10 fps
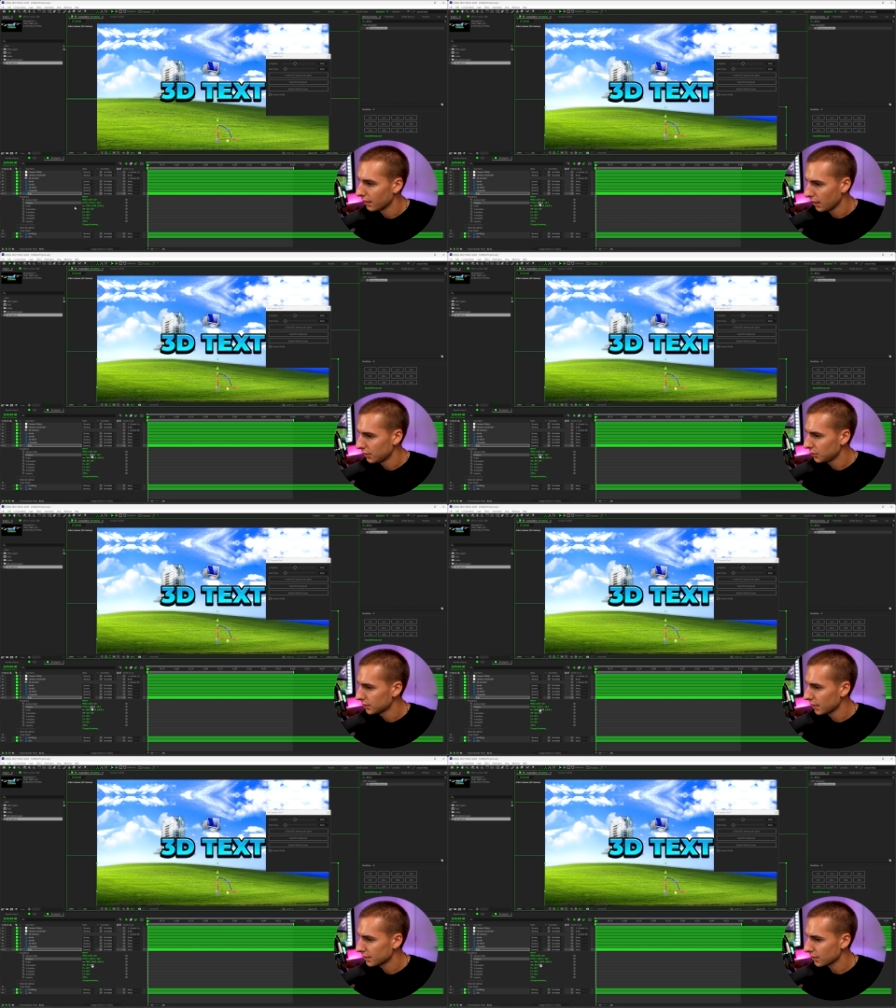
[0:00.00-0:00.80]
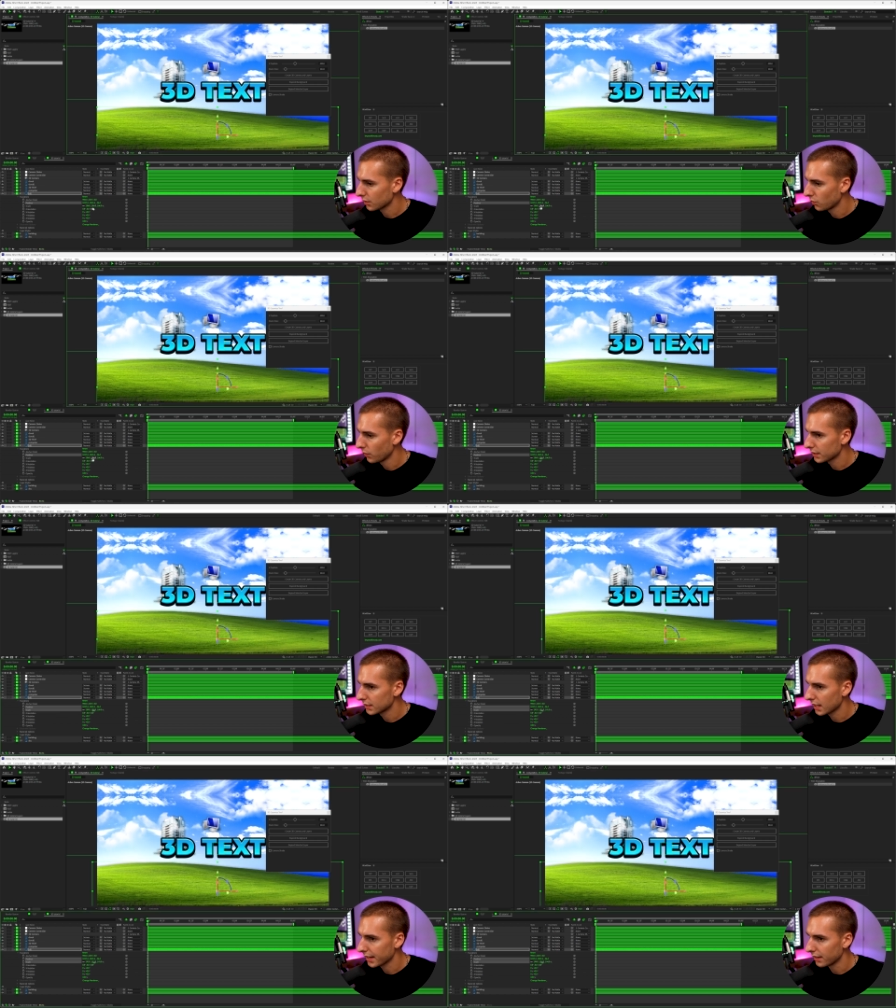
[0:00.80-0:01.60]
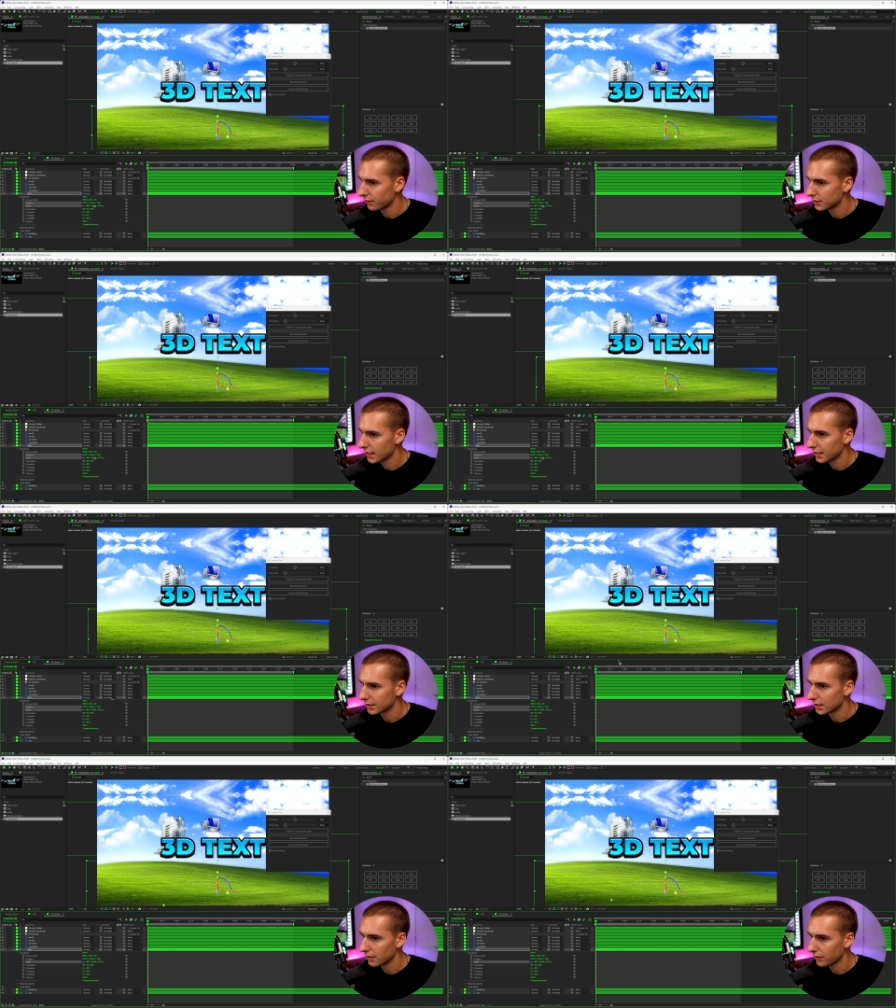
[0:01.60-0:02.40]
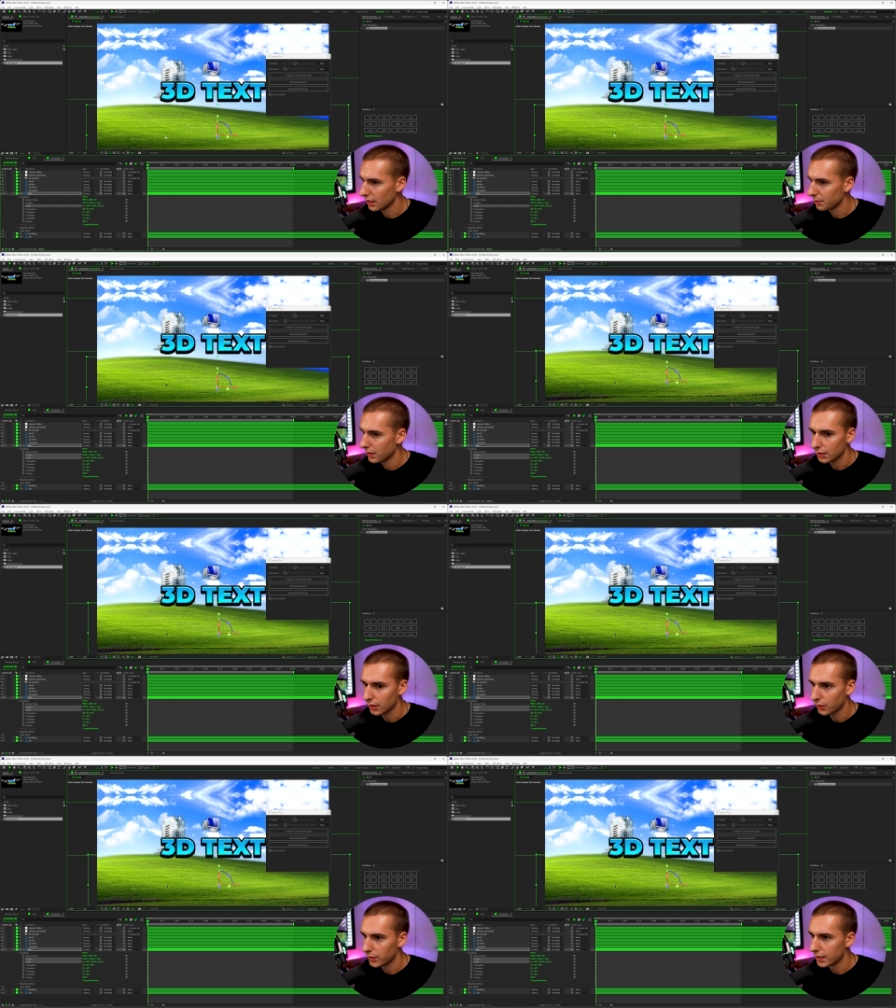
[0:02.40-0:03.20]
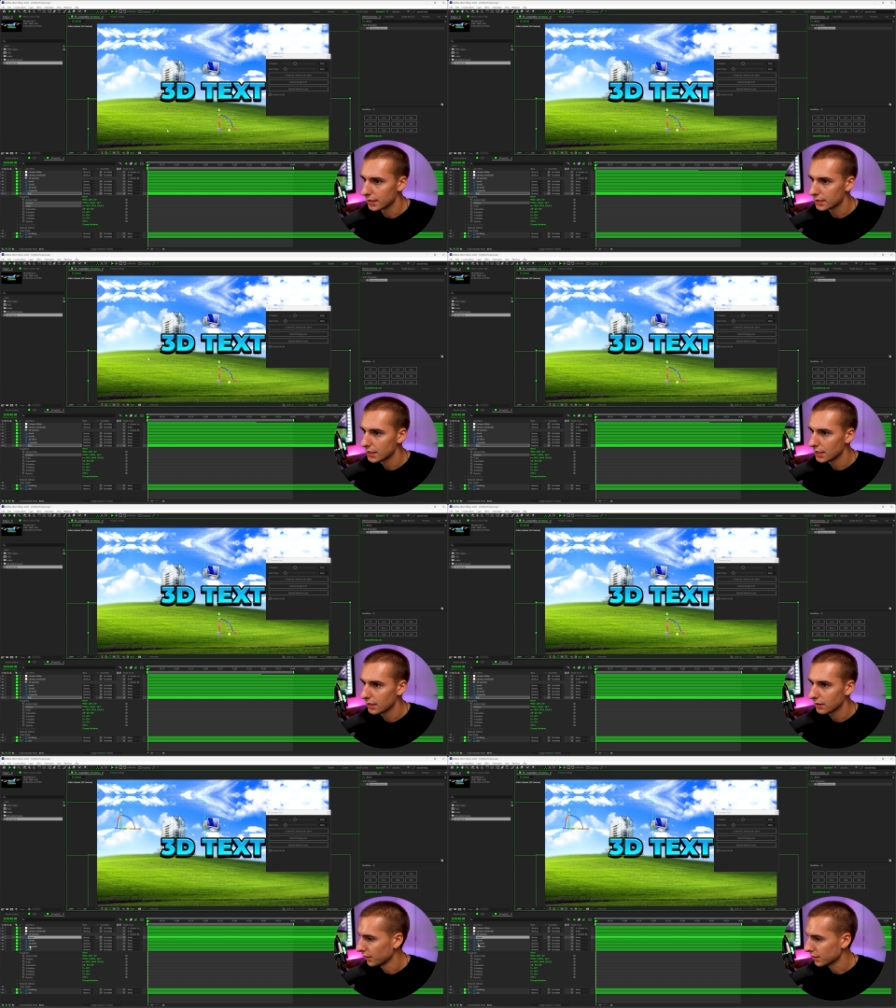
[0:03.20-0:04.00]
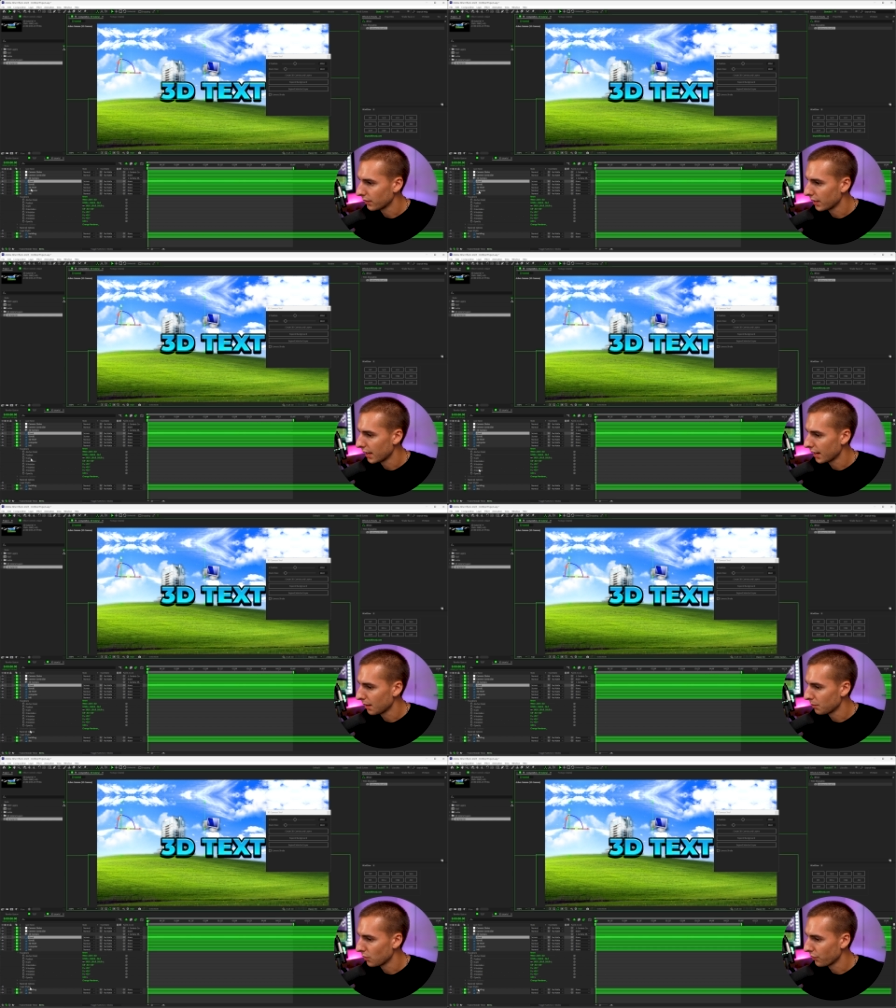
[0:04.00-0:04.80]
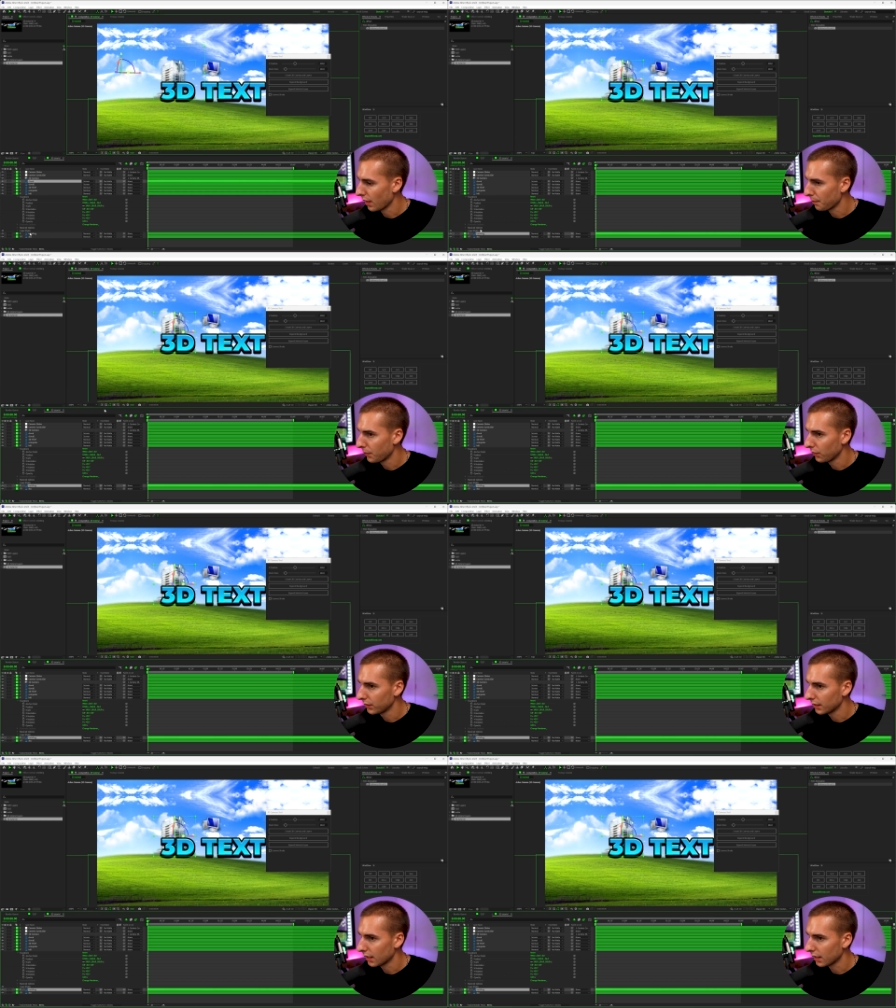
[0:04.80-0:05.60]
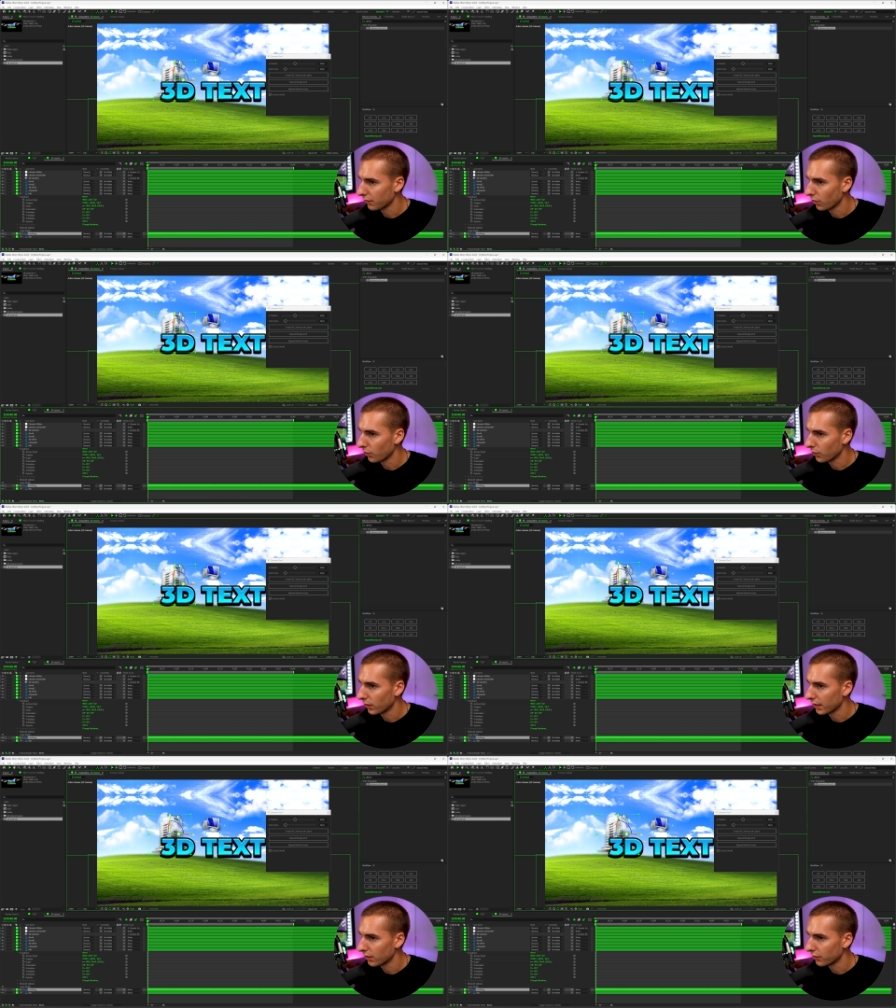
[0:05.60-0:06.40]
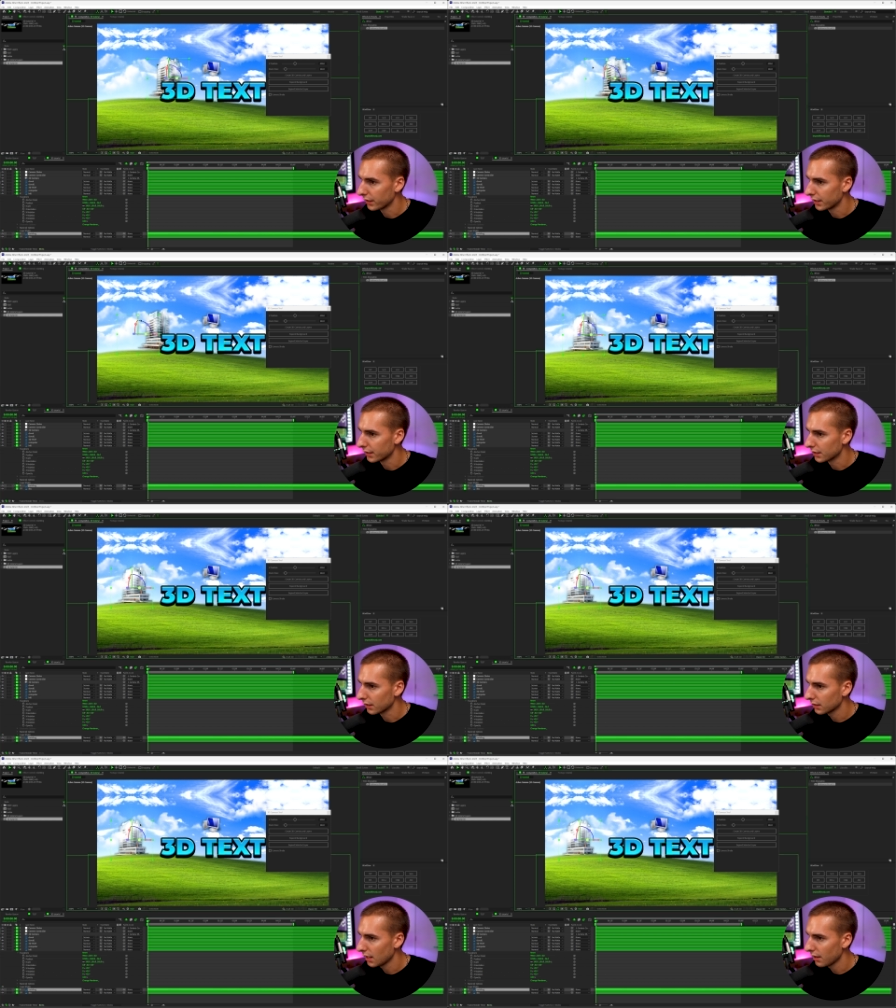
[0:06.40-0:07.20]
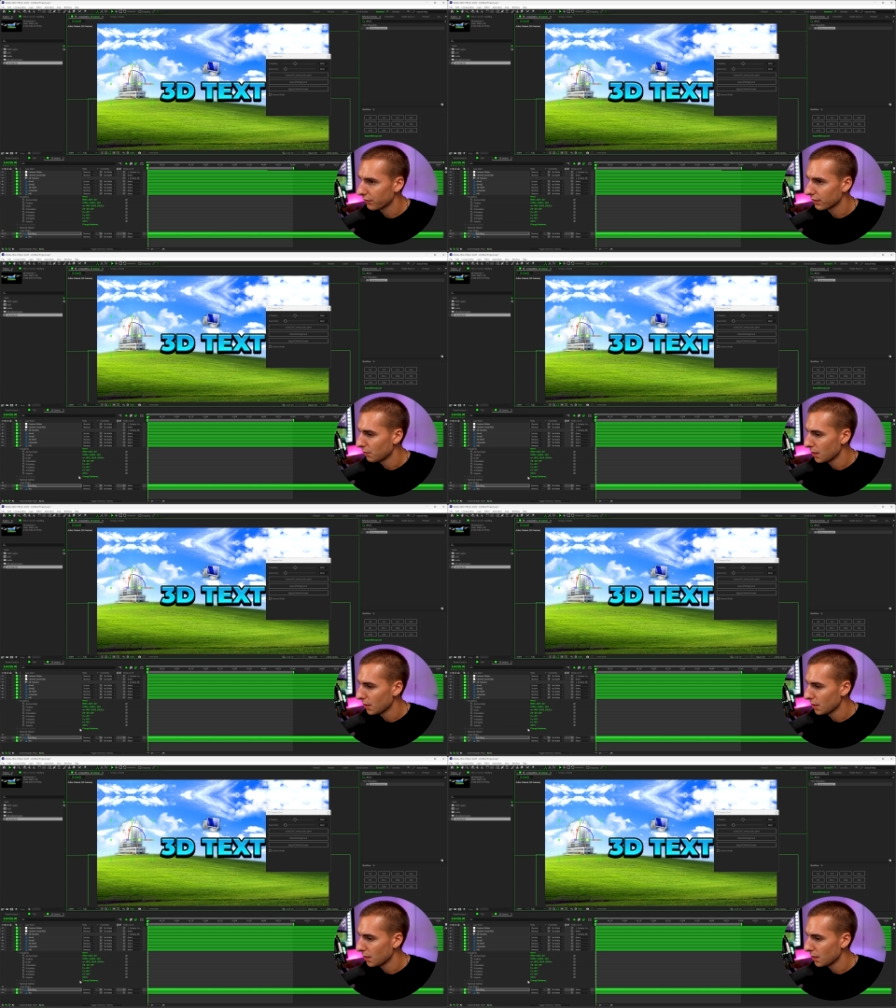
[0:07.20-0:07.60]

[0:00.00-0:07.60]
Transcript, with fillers: And it just takes a quick second of setting stuff up. The 3D scene, let's go ahead and move that building kind of where we want it over here to the left.